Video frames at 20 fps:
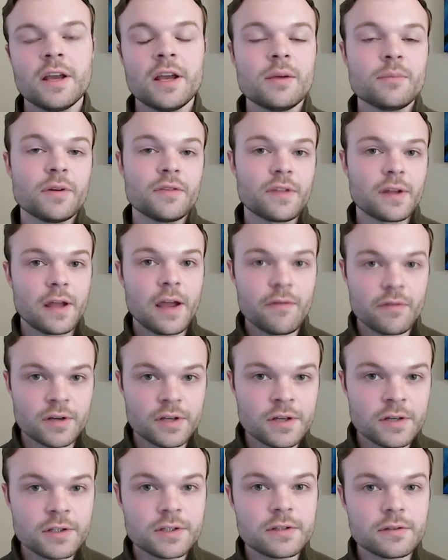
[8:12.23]
But if they ever
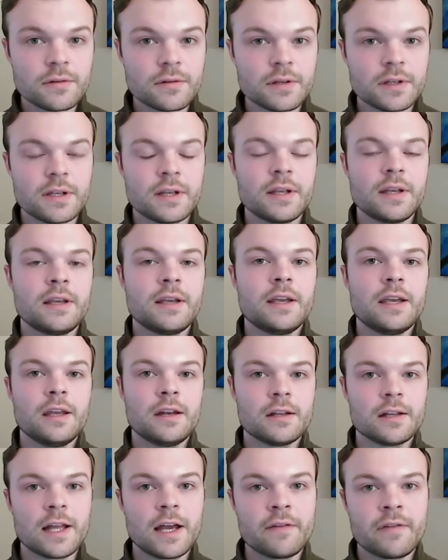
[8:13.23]
could do it in
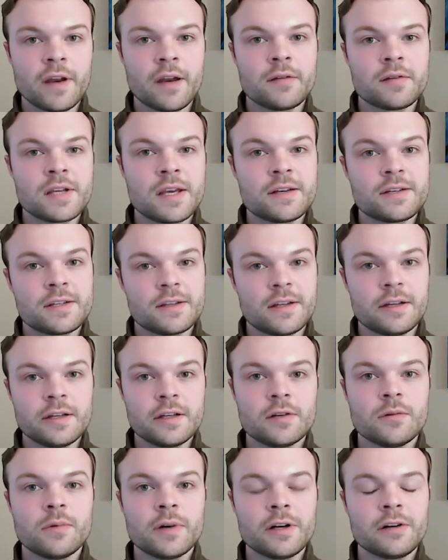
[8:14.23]
a live adaptation, they
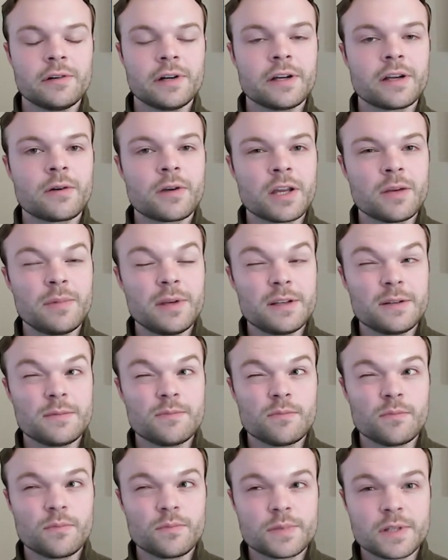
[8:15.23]
did it well, it could be
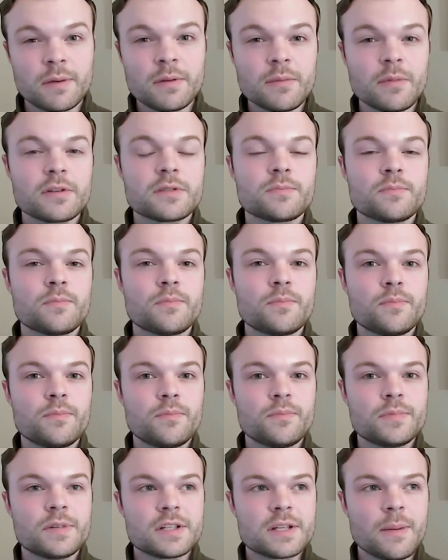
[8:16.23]
some of the most
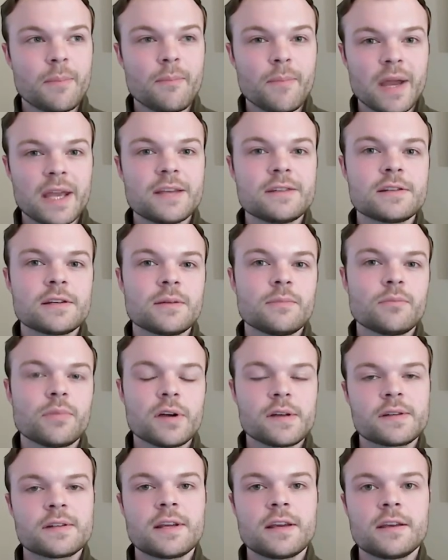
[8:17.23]
just amazing,
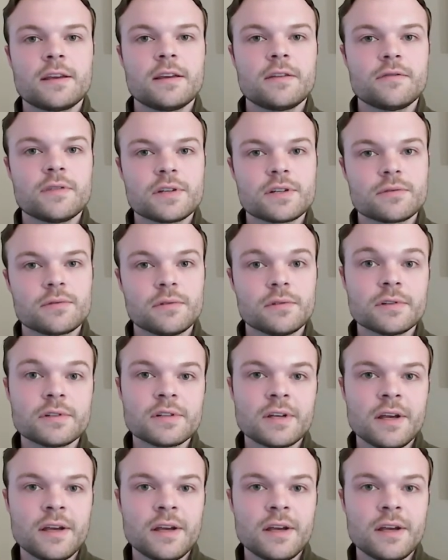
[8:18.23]
breathtaking visuals.